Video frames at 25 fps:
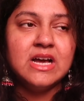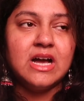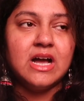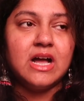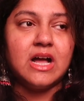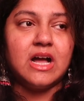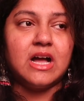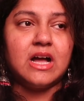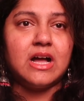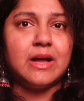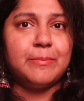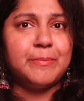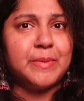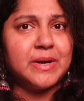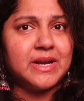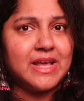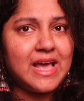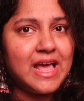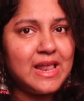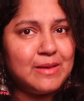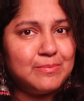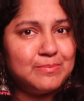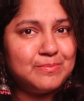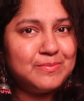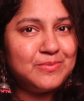But
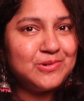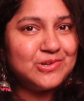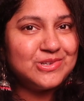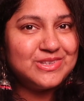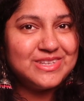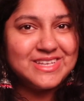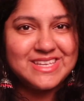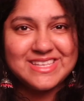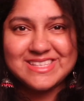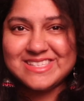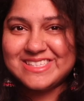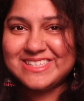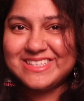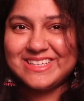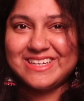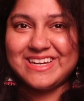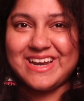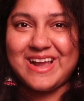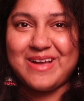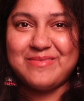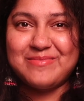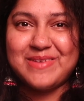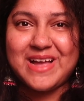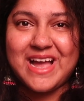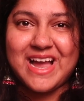I'll put the
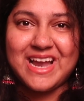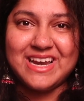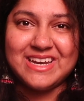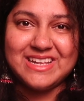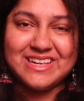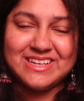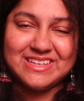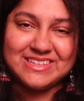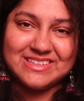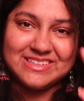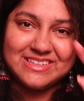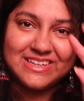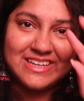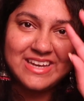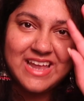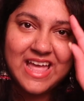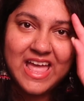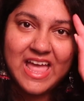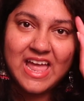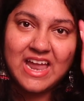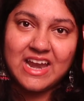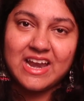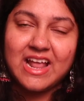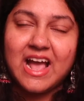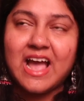Instagram handle here,
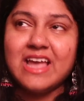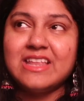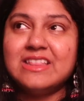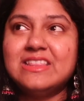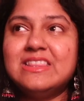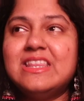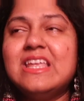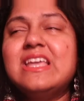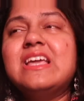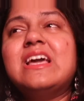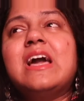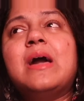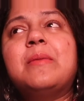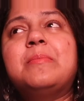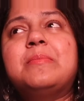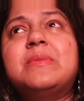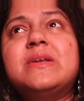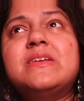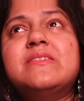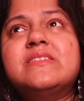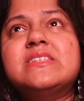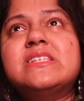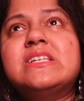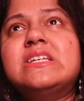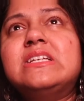and I think I
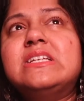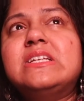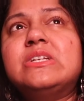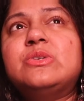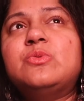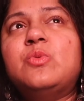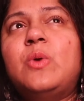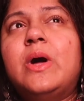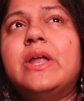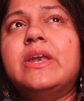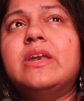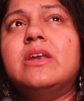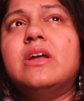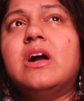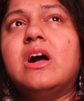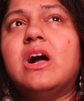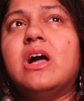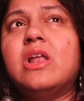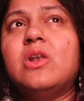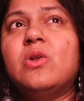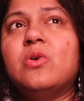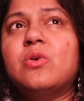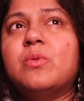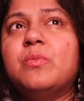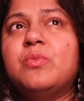previously did one
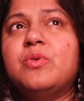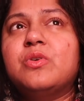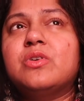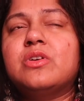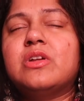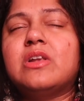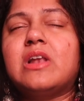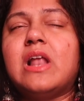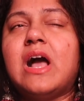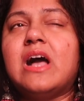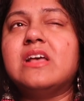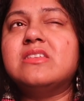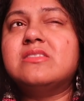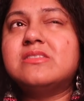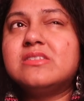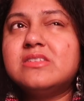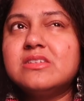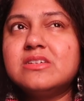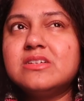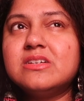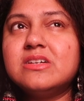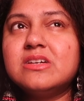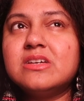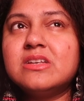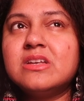lookbook last
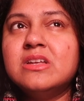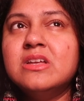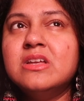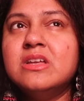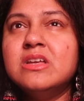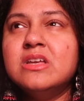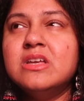year,